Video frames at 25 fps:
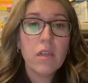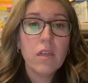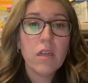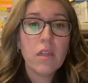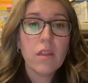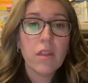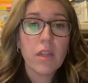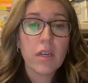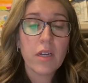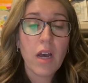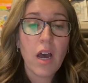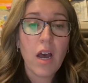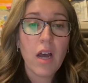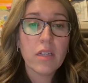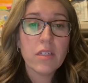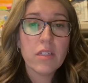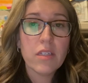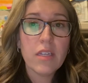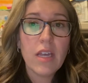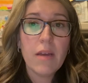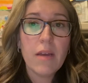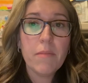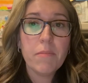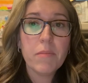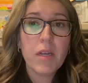The
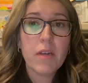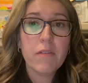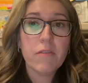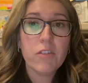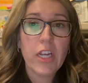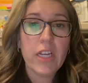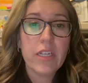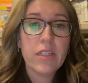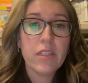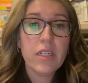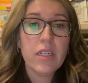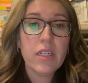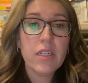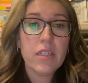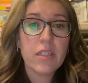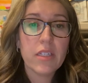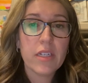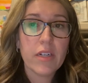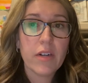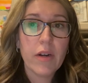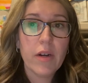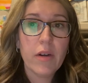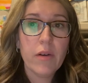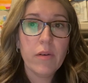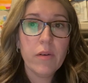concept of Chasing
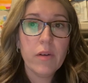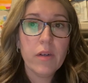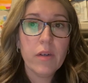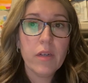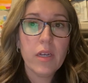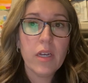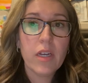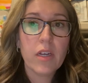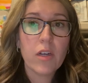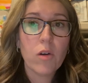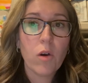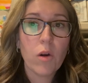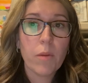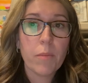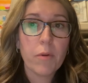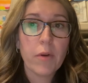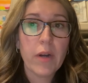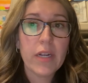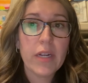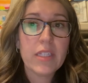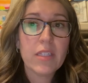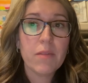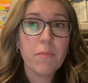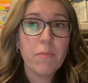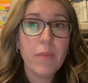Zero
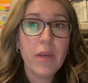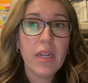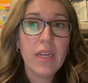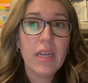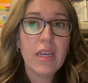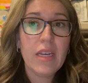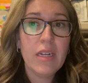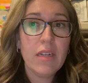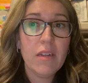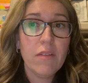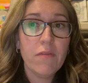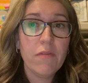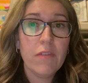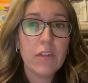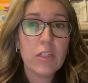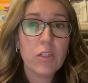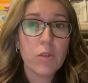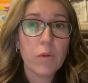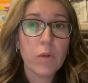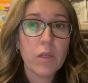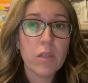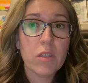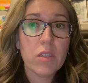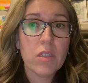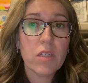incorporates many
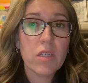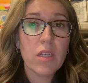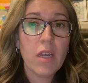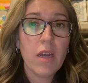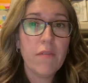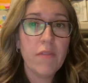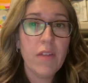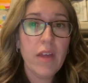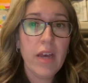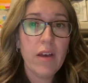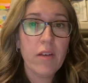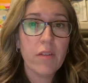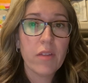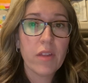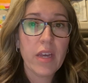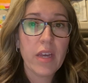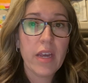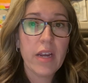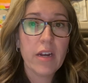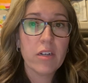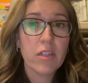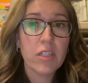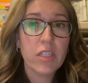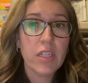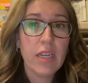individuals of the
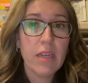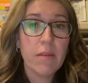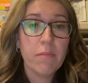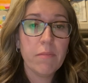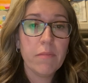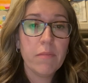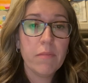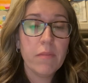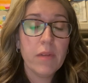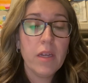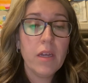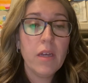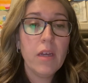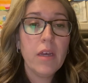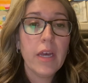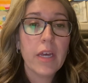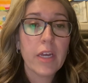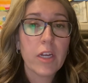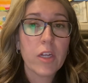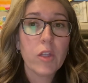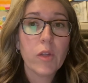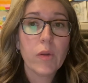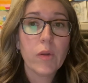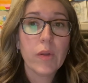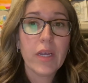healthcare team,
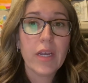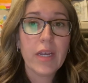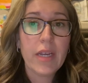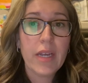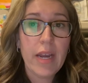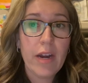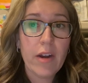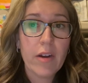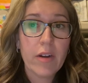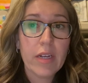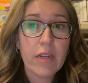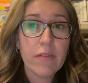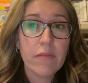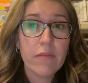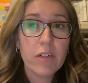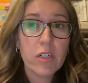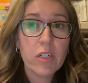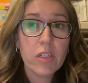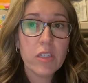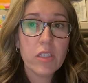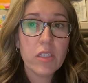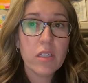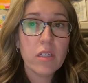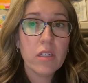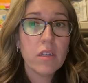including
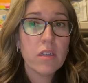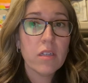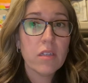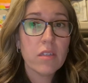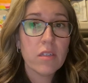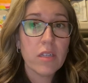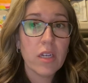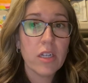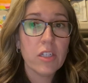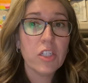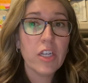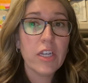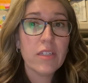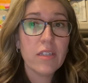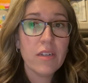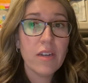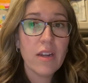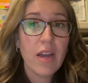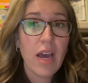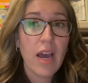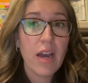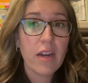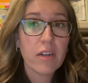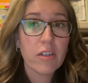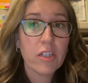caregivers, such as
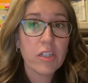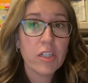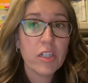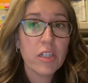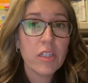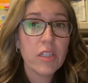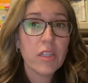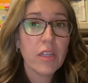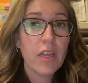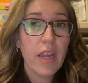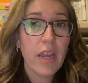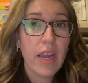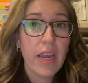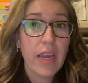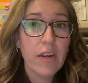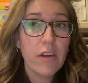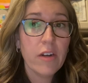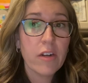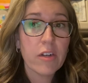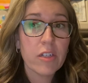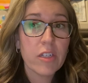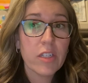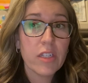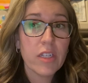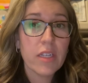doctors and
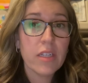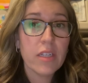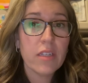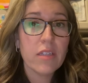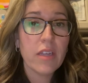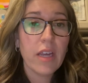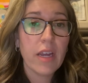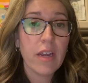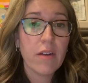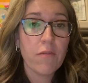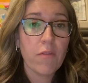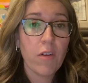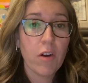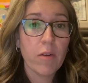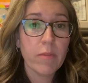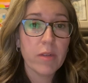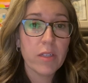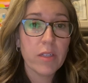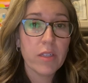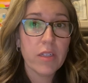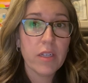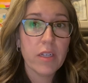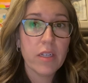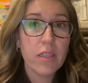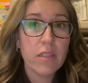nurses and
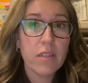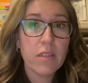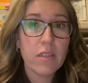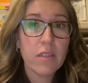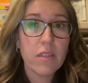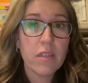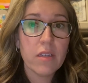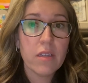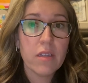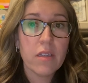pharmacists,